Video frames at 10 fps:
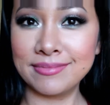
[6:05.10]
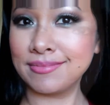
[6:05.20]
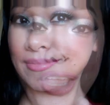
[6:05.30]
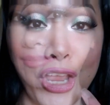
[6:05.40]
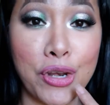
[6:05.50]

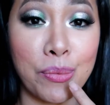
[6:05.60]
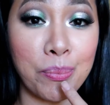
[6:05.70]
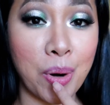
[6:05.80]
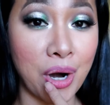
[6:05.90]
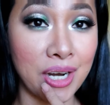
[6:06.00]
The inner
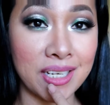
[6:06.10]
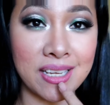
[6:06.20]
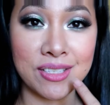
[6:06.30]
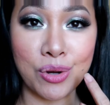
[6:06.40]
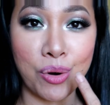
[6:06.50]
part
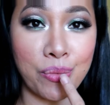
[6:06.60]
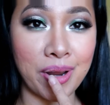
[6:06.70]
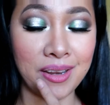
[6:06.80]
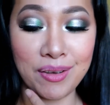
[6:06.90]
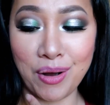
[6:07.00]
is
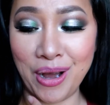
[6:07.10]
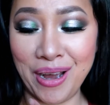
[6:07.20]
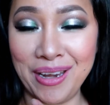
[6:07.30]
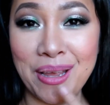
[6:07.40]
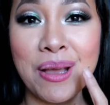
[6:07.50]
already
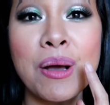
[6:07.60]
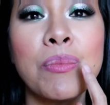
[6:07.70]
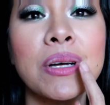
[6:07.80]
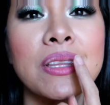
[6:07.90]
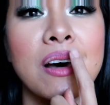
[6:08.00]
gone,
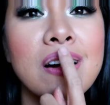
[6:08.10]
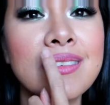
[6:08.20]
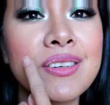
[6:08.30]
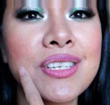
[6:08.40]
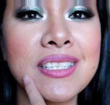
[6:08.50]
but the
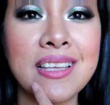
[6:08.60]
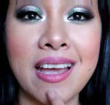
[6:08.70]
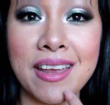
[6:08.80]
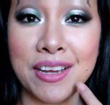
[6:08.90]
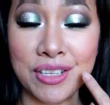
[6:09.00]
other
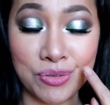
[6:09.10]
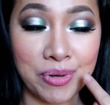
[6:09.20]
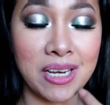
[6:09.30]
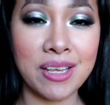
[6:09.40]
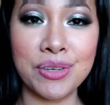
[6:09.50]
side is
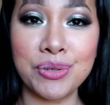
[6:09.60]
really